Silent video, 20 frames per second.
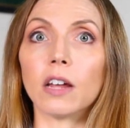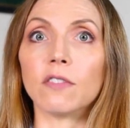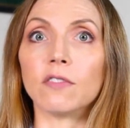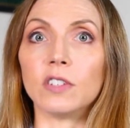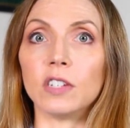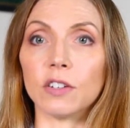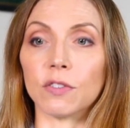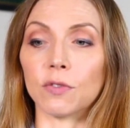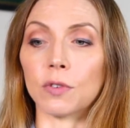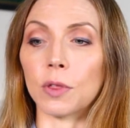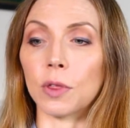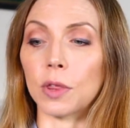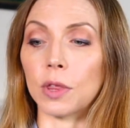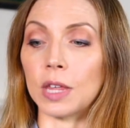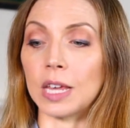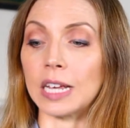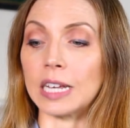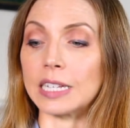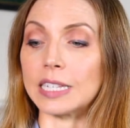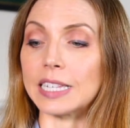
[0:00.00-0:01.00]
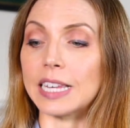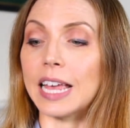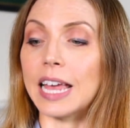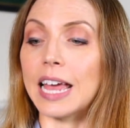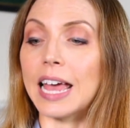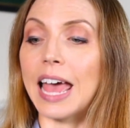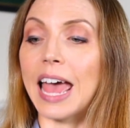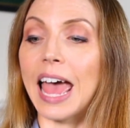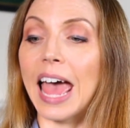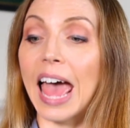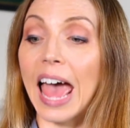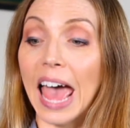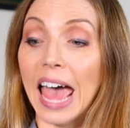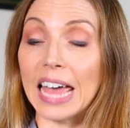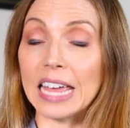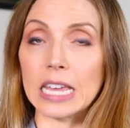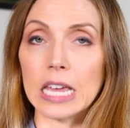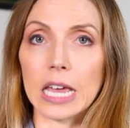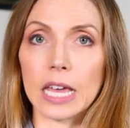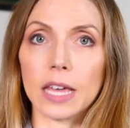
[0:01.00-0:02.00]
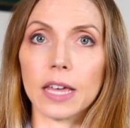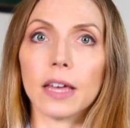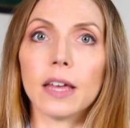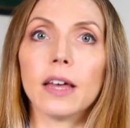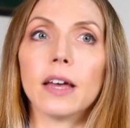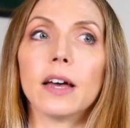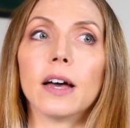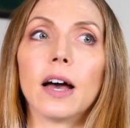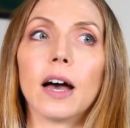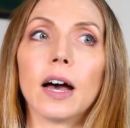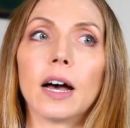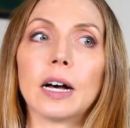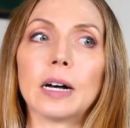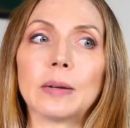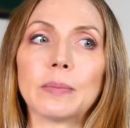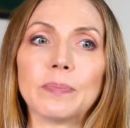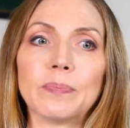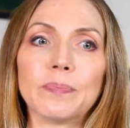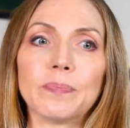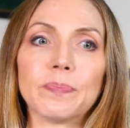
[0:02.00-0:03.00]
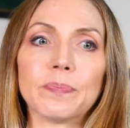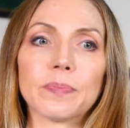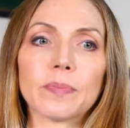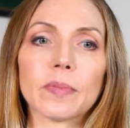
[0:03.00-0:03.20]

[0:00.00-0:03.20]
of different things hanging. And